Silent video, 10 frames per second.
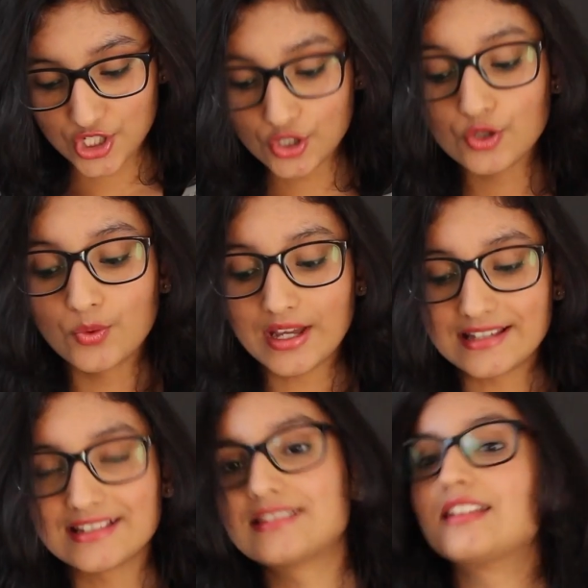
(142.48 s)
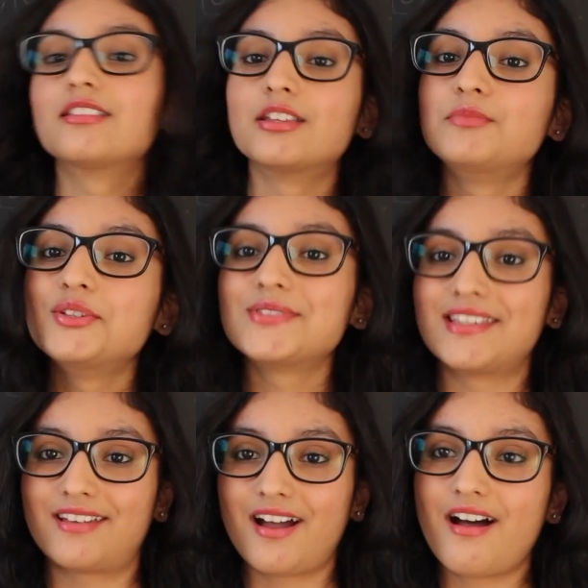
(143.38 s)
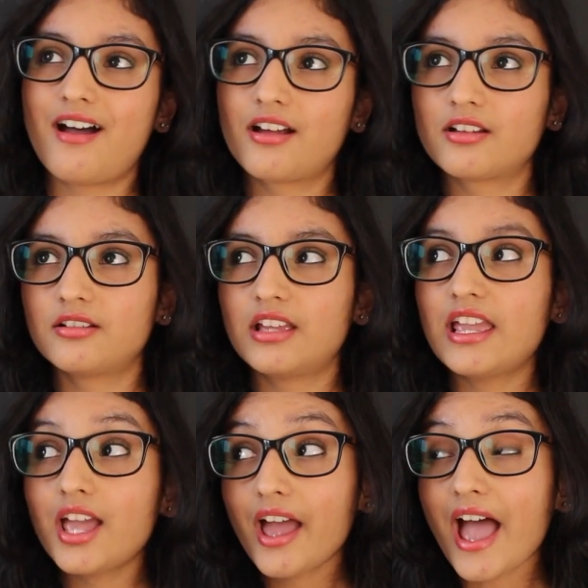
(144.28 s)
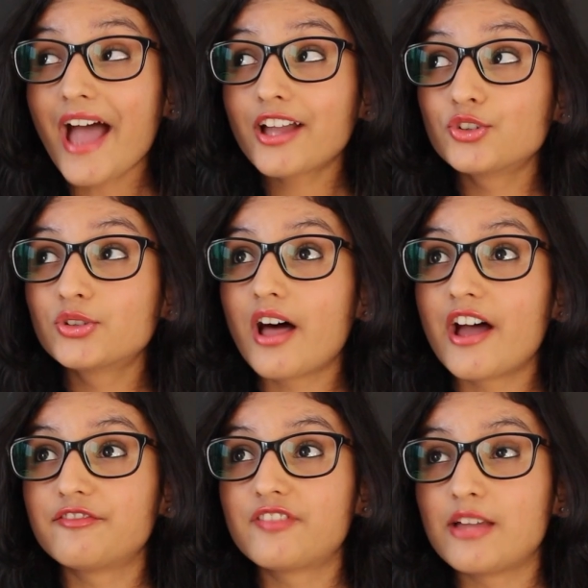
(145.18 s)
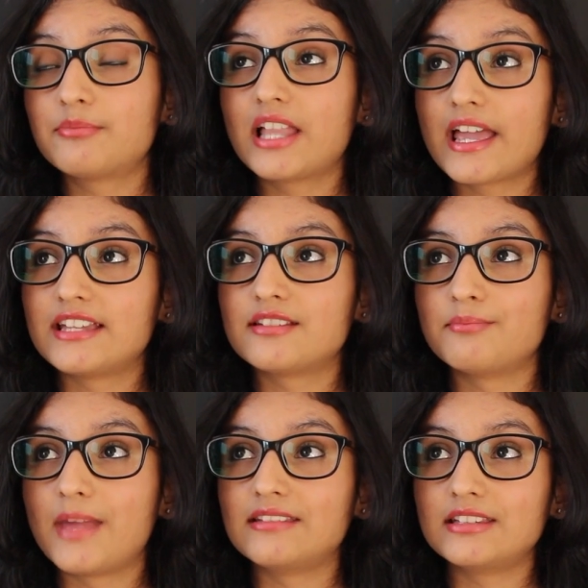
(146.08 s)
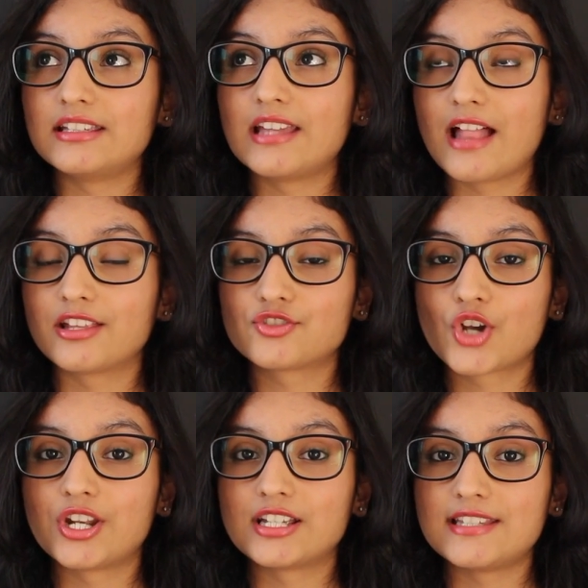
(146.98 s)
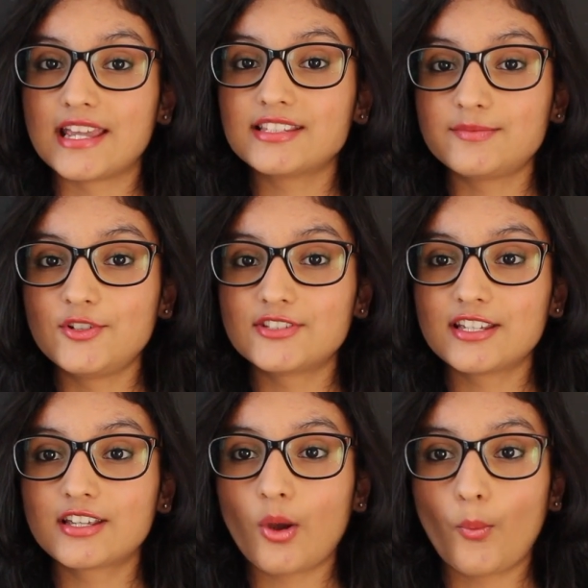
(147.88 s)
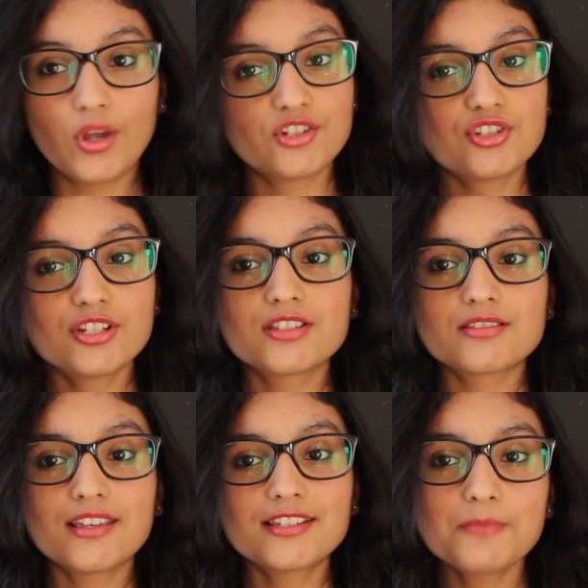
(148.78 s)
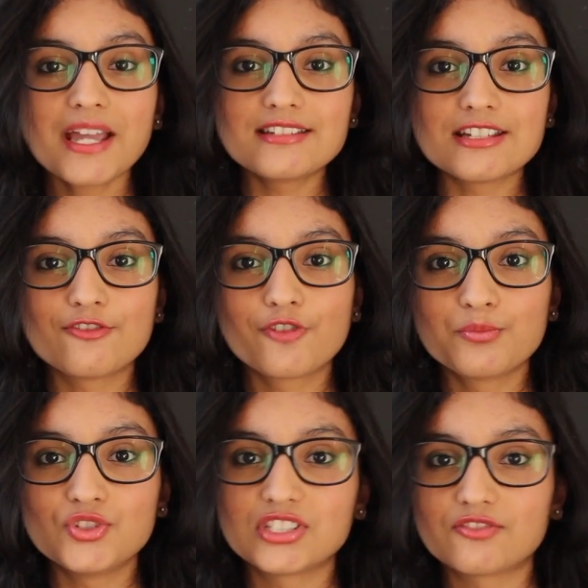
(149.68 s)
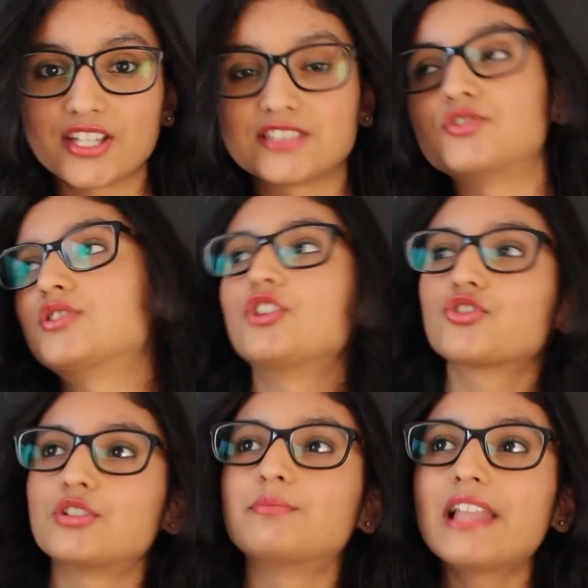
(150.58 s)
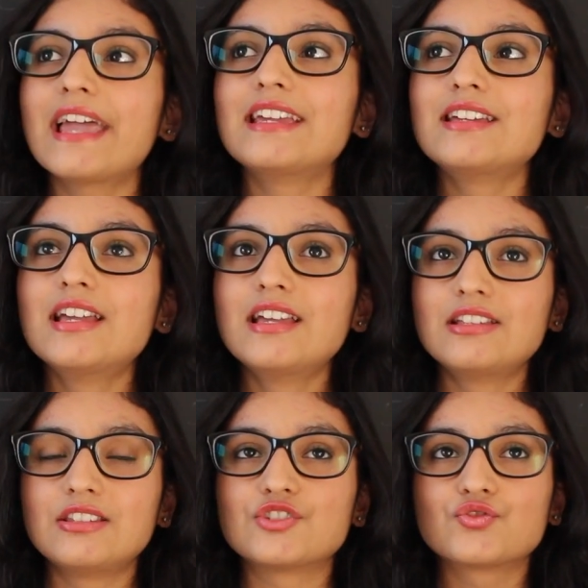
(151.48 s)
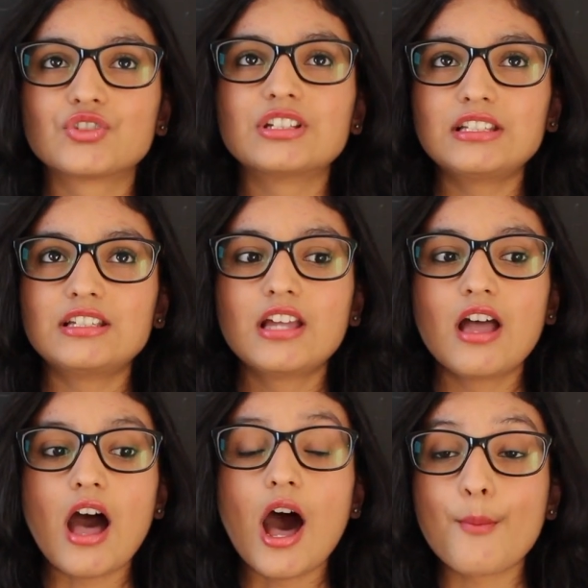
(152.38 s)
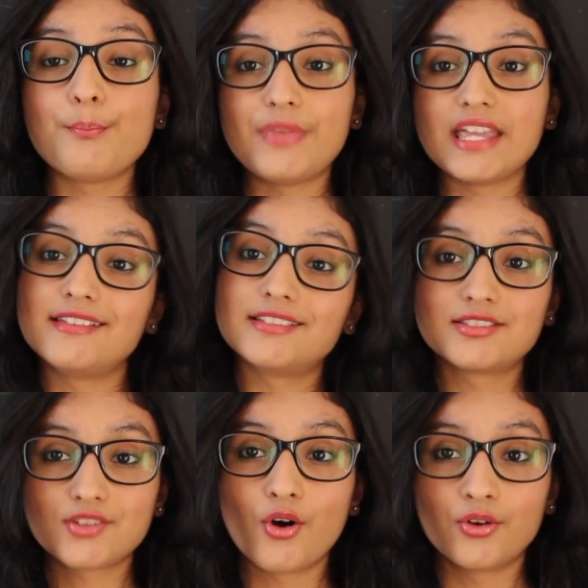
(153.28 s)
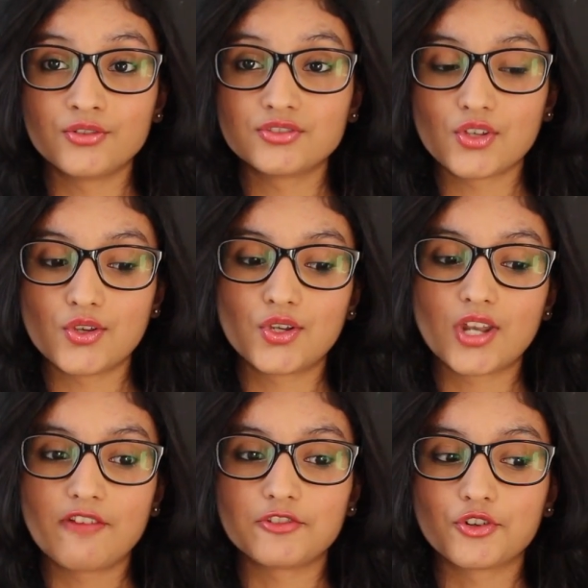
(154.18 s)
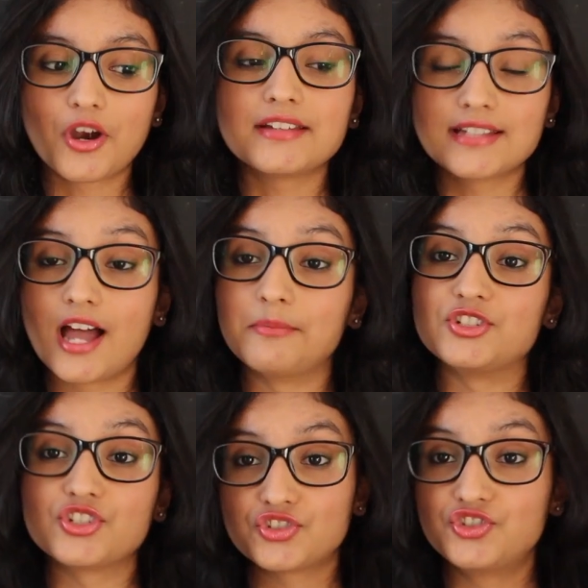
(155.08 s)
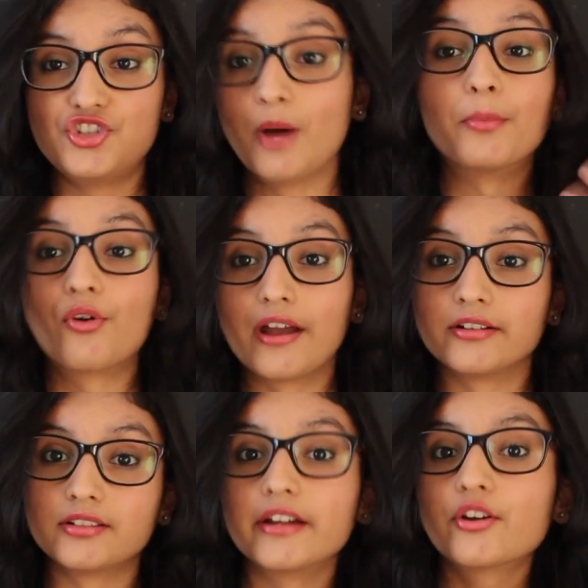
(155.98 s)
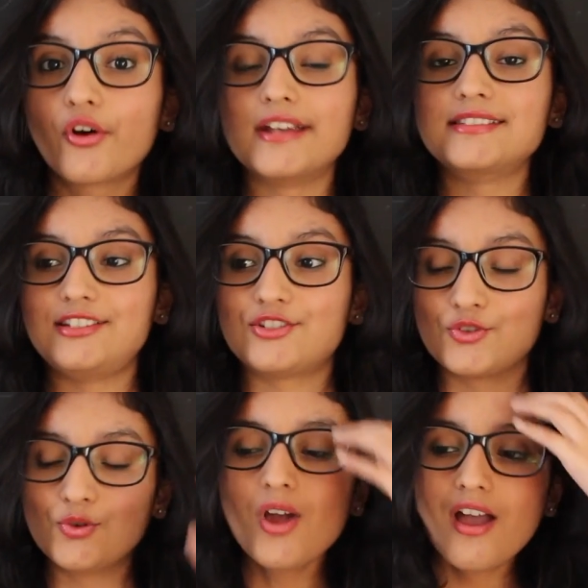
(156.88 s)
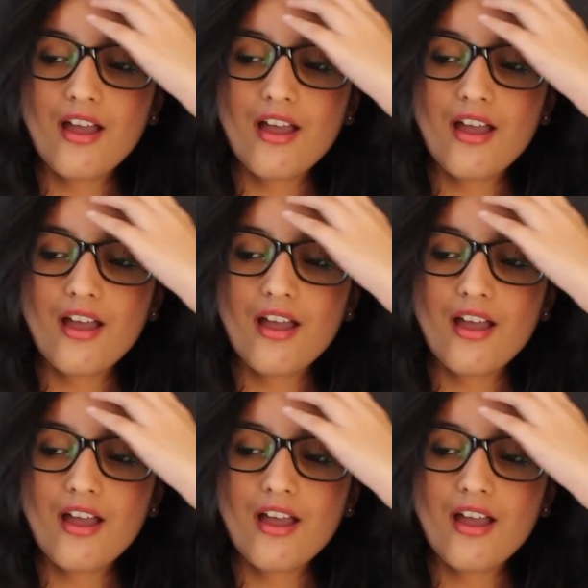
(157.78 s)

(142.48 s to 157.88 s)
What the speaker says: two is the music. Yeah, at Good Life, they played mainly electronic dance music, which is expected from music festivals. They usually play these really upbeat songs so you could have a great time and just jump around like crazy too.